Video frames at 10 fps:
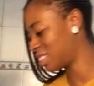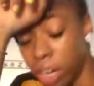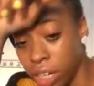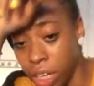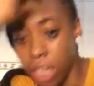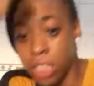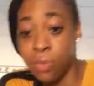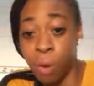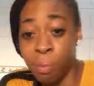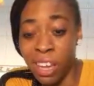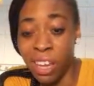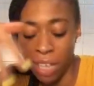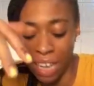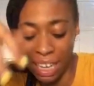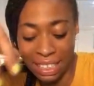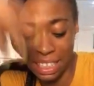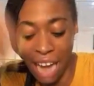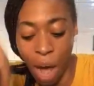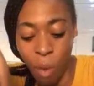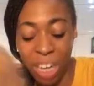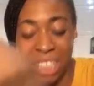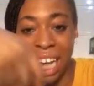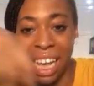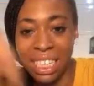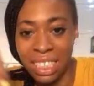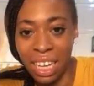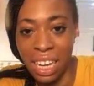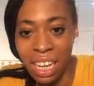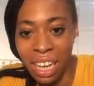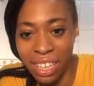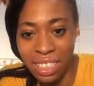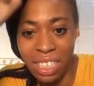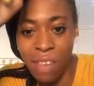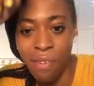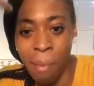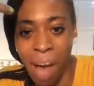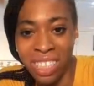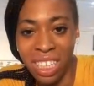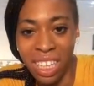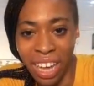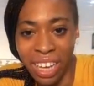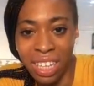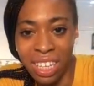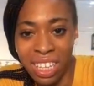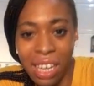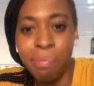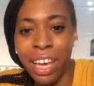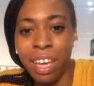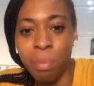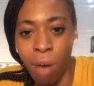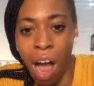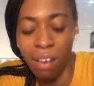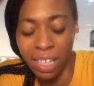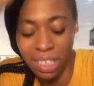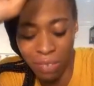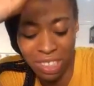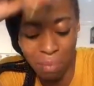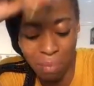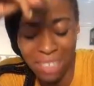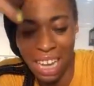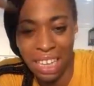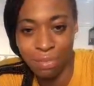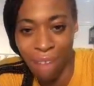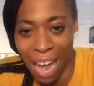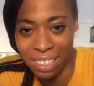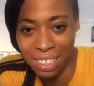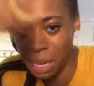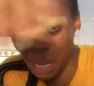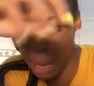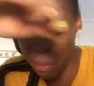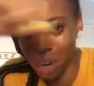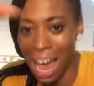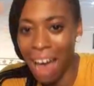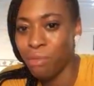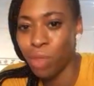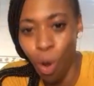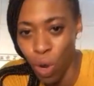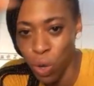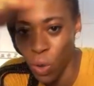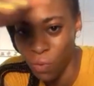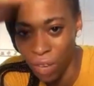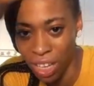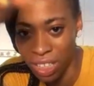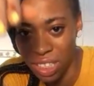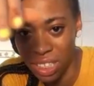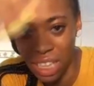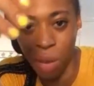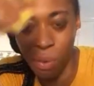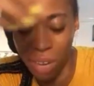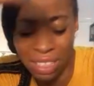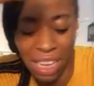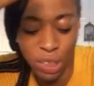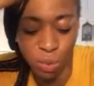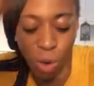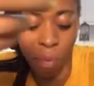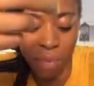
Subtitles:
It's like, I want to taste it and see if I'm actually, like, making progress with this to my satisfaction. But I have no clue for this because I don't want to taste raw meat. You get what I mean?